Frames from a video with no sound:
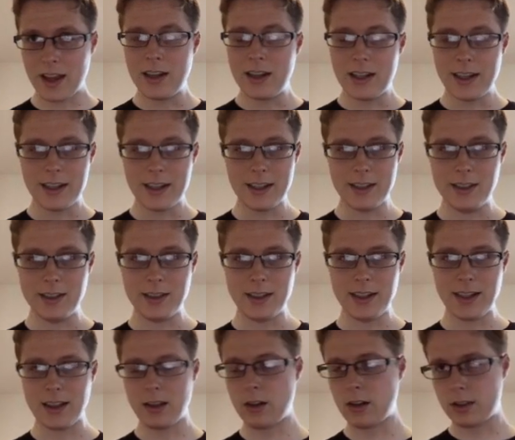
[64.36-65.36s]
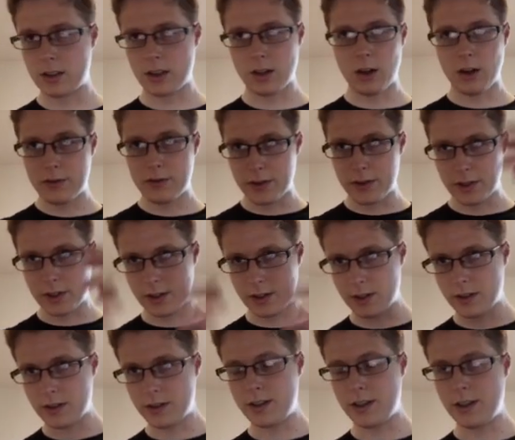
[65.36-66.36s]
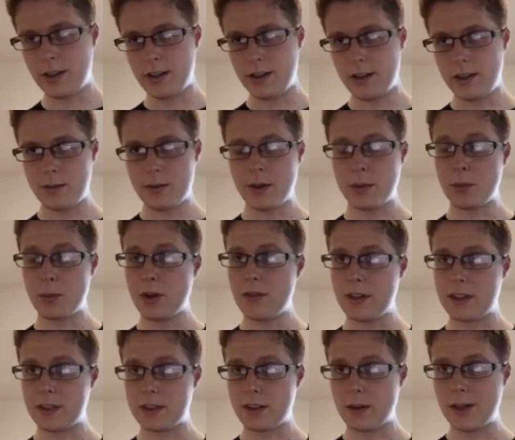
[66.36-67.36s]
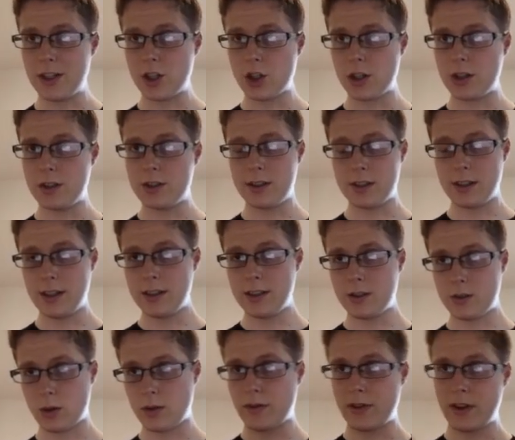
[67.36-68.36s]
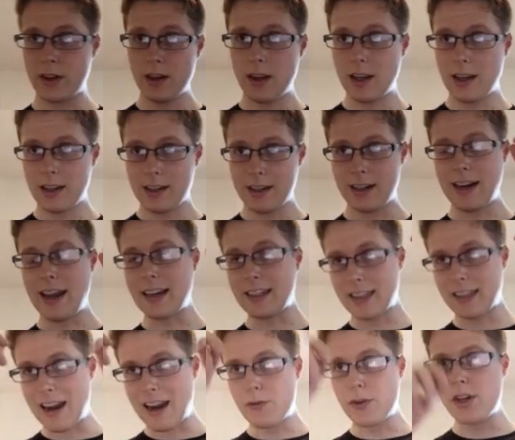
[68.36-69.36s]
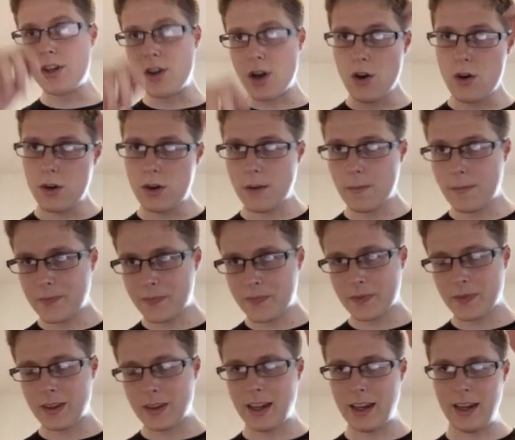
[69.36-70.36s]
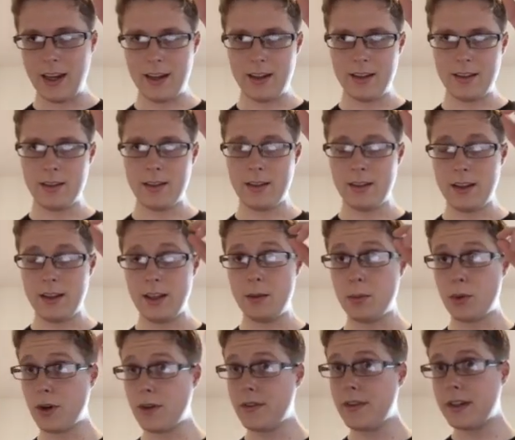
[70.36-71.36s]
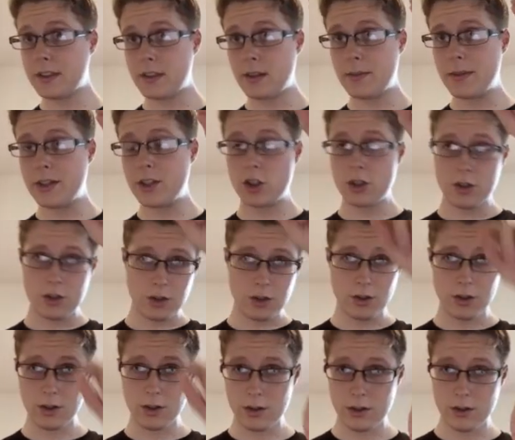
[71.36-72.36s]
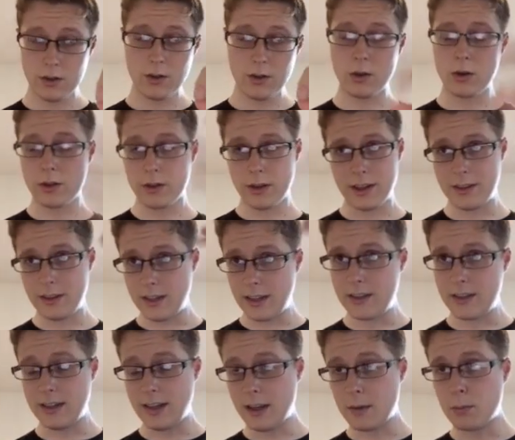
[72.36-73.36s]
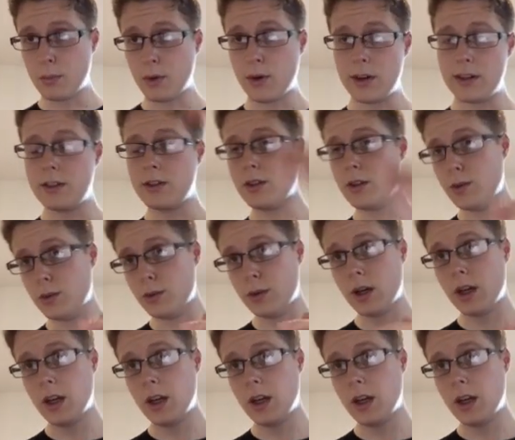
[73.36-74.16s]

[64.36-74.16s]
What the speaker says: is it looks at all the previous dimensions and it sort of connects every node in the previous dimension to the, or in the input to